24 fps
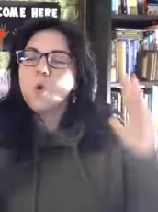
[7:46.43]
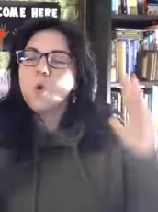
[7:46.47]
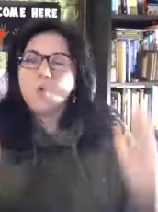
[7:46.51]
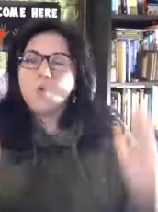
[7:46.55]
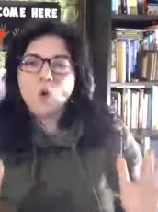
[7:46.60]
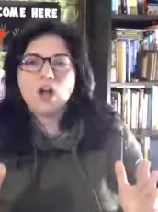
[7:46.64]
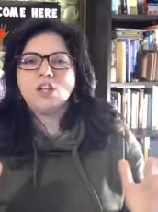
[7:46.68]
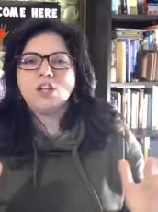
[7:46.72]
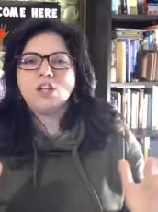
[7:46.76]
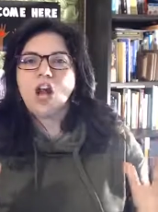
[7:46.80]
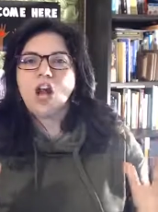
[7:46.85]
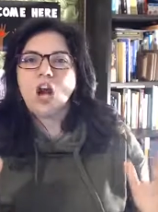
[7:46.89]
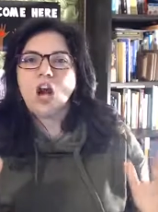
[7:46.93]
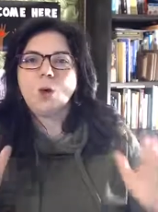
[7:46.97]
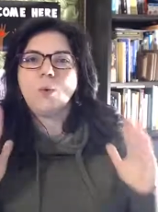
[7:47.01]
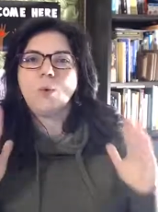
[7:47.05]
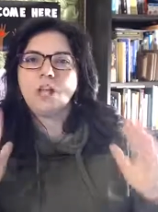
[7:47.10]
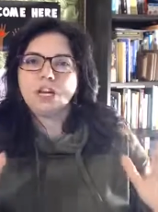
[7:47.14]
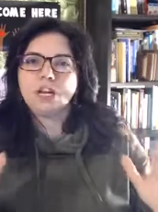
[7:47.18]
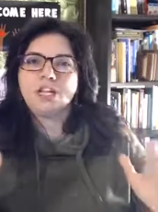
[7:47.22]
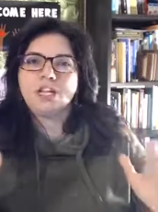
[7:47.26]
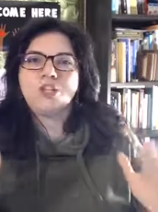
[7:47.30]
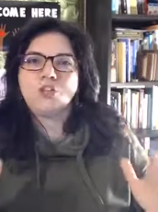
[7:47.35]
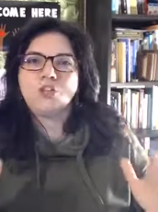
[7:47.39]
What are
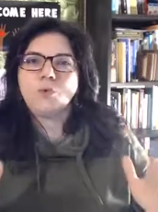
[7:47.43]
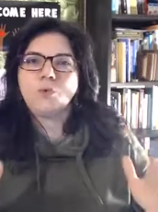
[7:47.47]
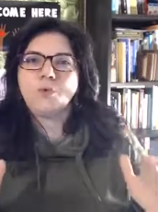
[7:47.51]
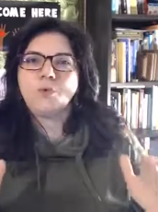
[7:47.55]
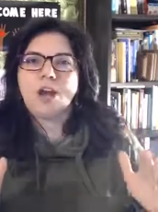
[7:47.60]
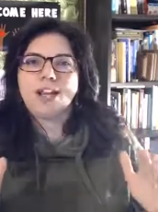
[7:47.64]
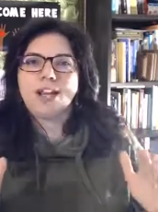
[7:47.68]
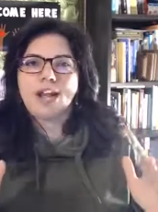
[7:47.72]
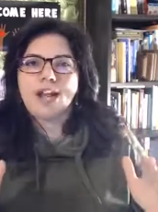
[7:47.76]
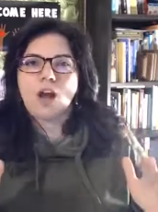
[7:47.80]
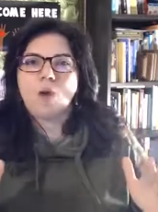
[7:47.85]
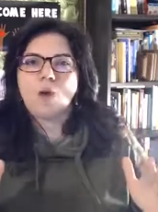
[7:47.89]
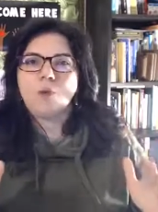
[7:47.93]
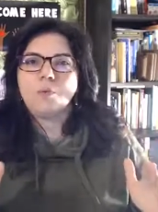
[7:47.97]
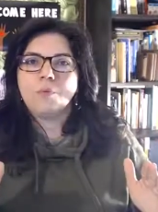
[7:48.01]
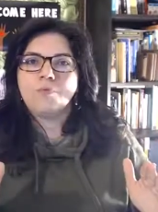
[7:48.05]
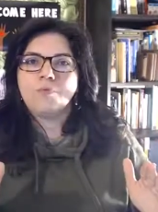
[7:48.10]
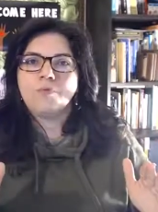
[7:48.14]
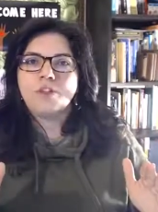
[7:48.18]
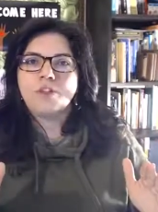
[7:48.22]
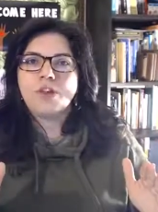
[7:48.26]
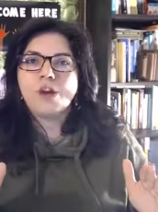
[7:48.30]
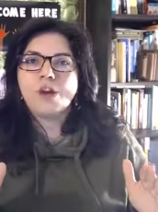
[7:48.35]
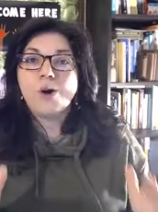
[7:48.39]
we going to do right now?
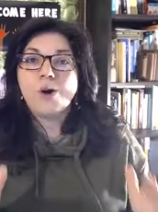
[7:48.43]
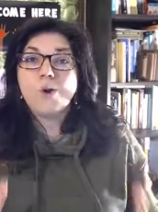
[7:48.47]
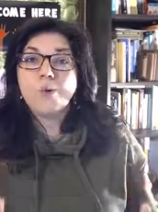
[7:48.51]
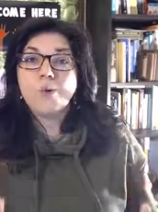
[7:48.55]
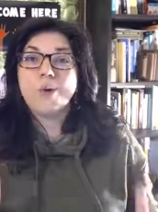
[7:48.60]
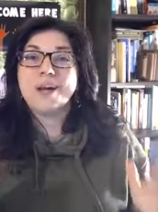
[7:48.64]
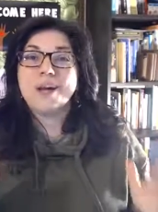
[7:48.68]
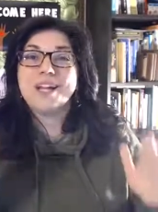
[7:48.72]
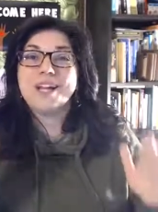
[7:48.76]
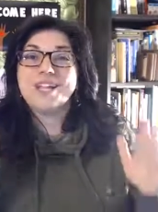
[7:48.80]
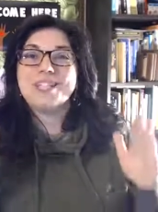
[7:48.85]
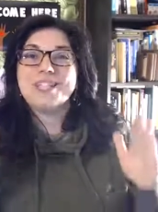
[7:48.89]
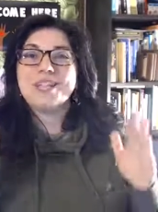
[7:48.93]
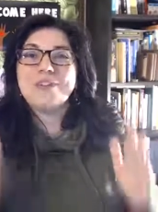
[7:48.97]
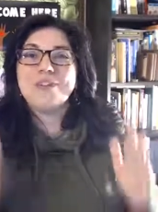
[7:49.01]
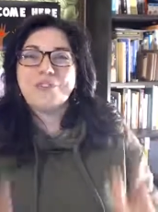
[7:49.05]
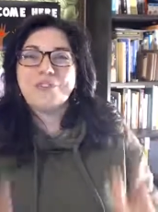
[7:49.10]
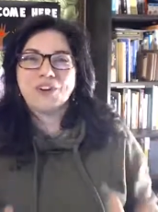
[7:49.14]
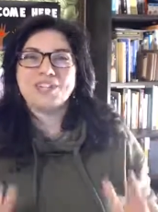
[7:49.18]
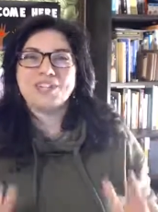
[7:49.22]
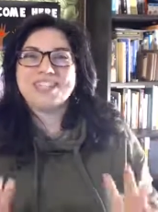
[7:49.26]
What is the